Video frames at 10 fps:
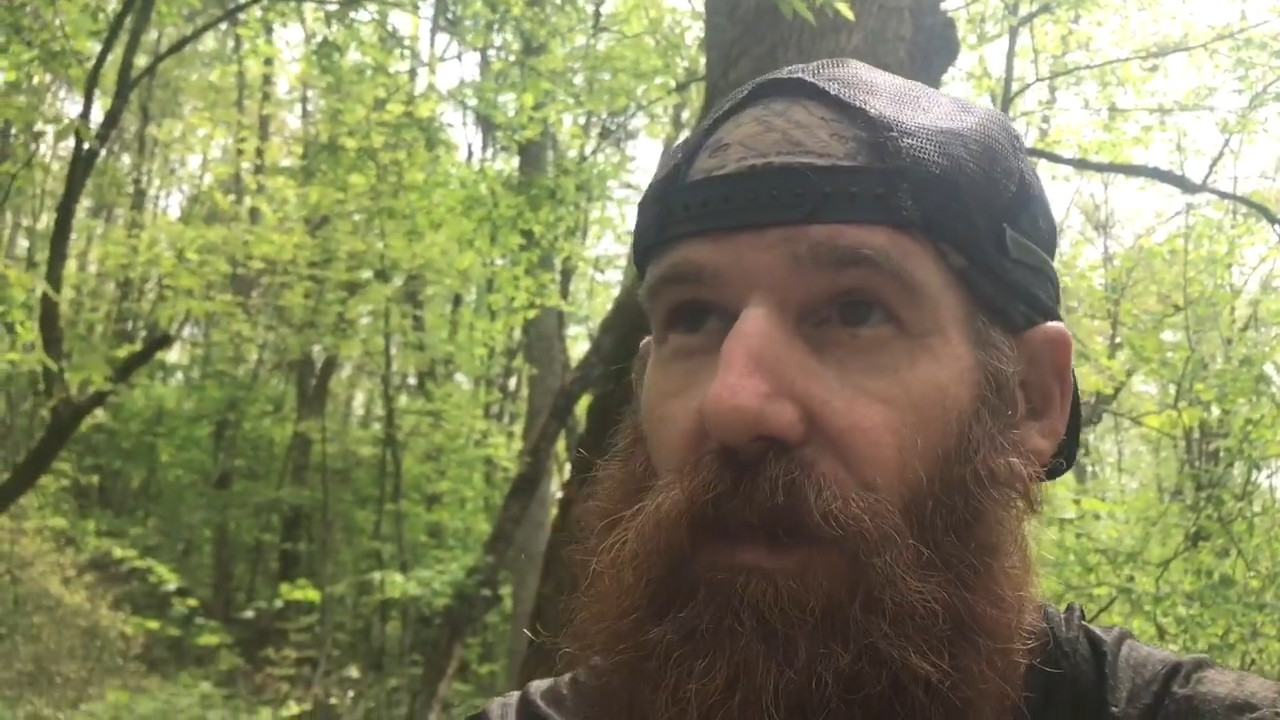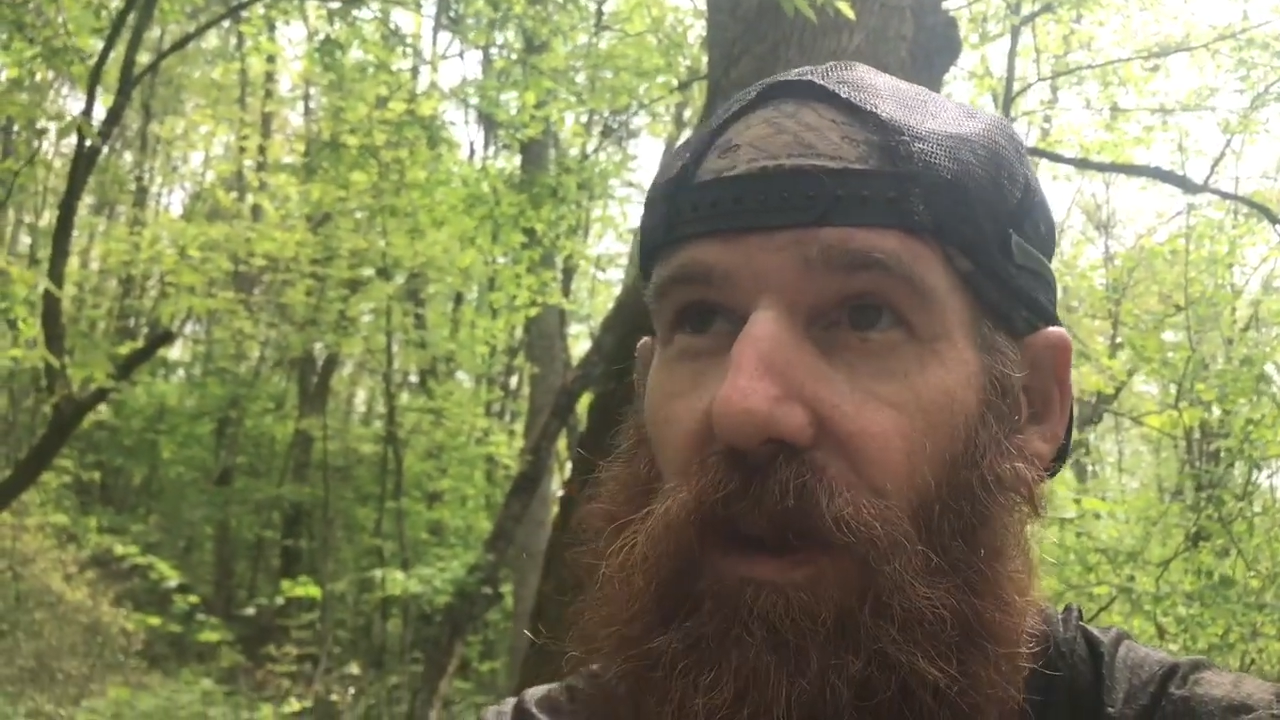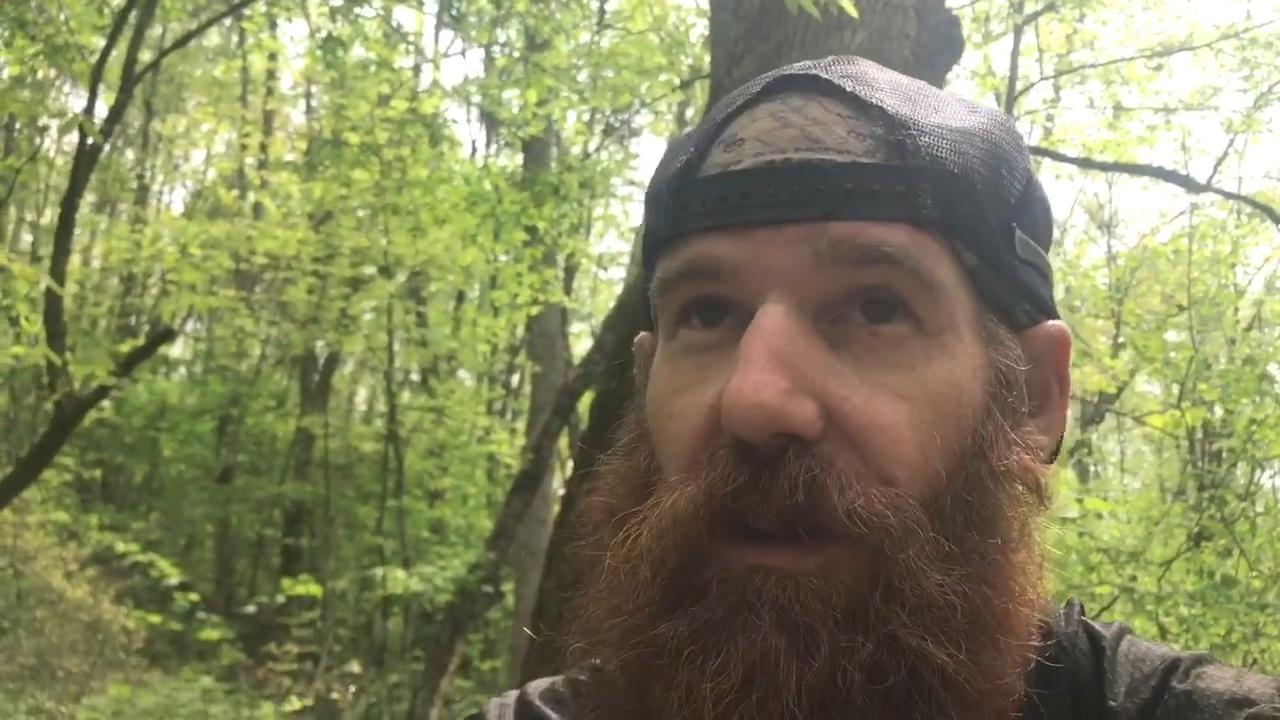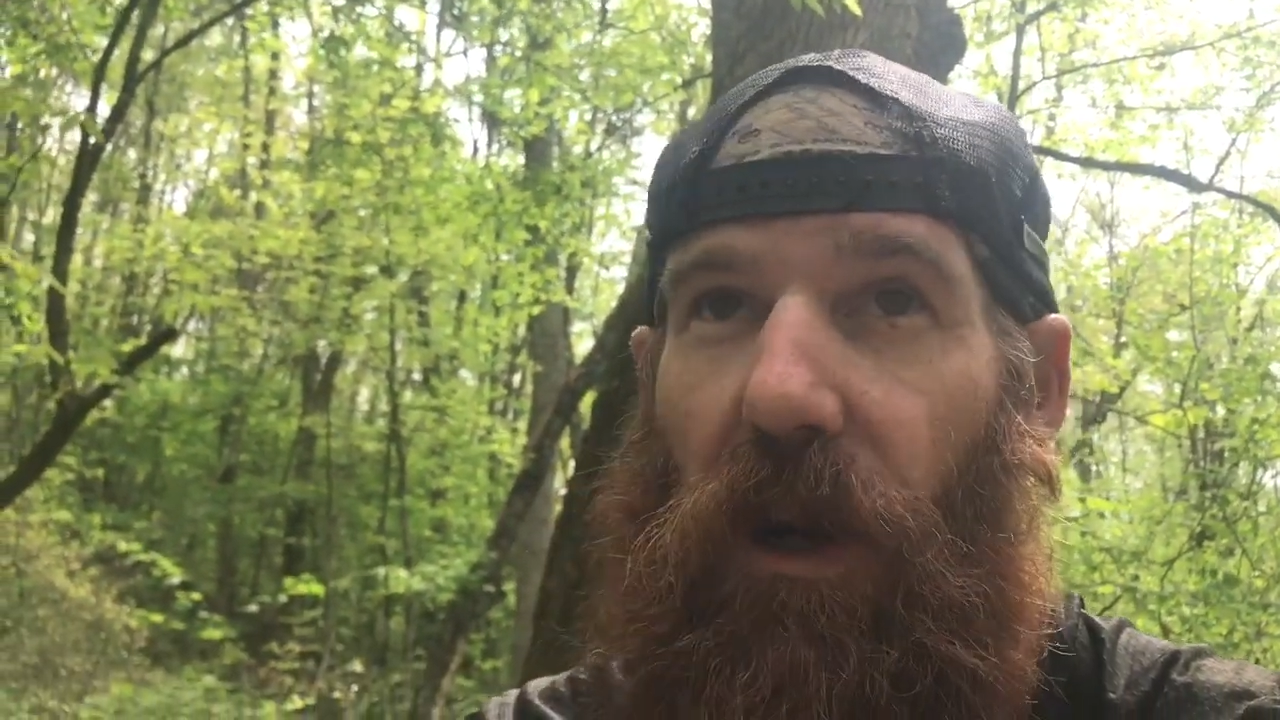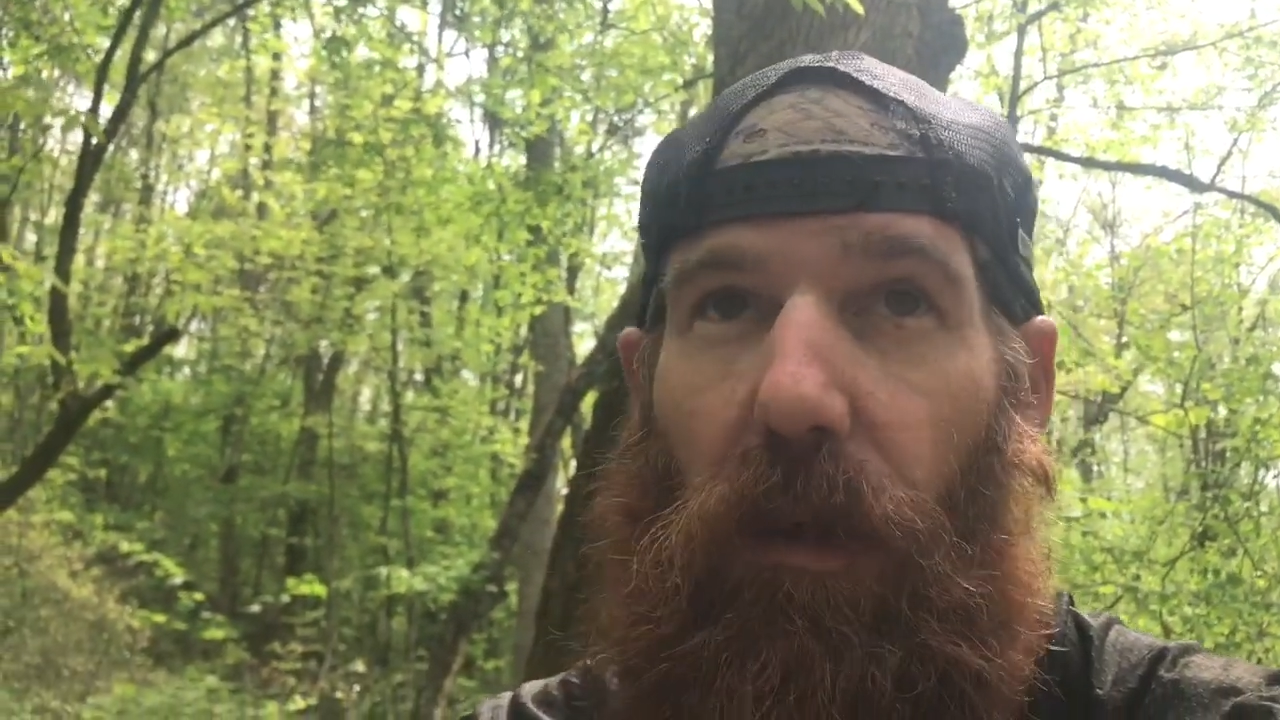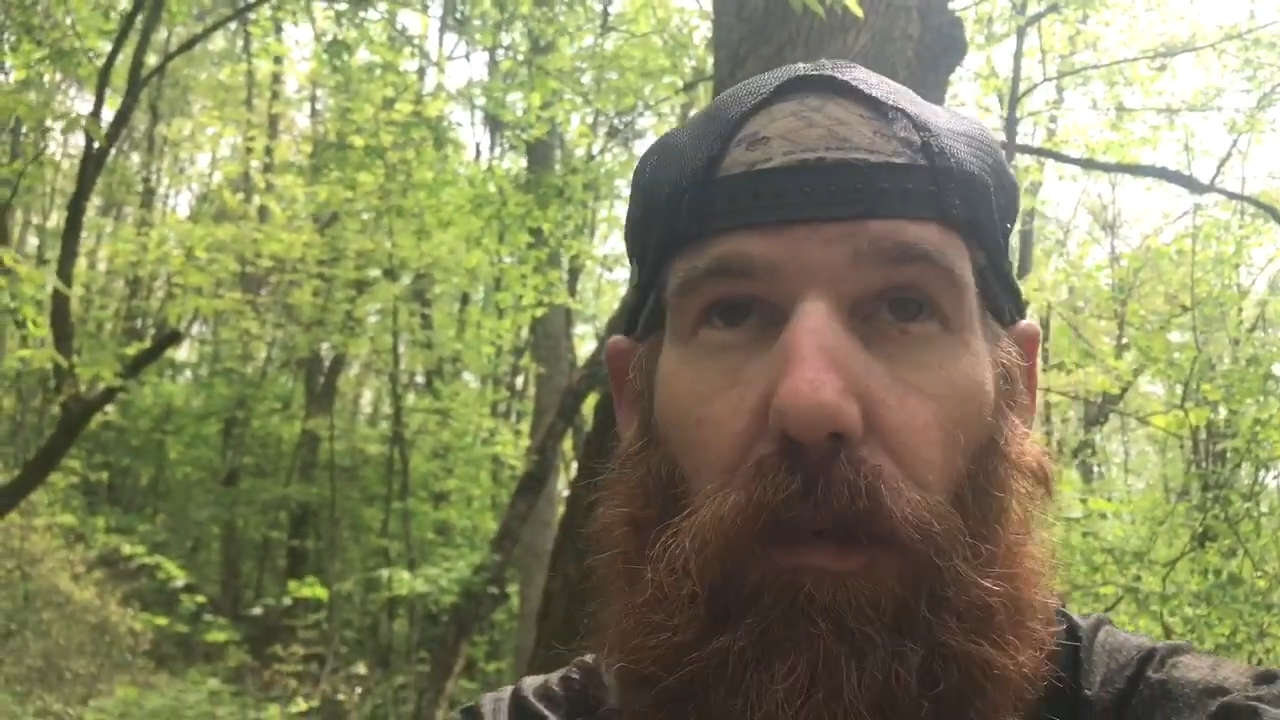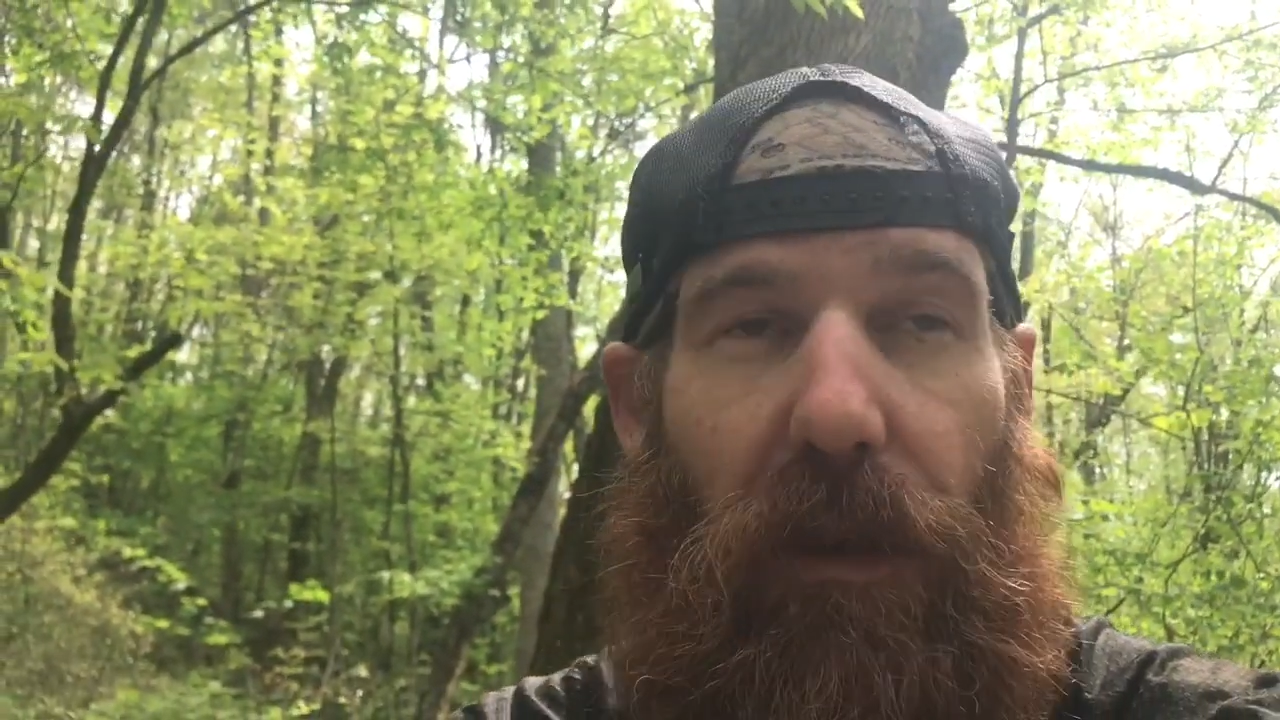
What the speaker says: really durable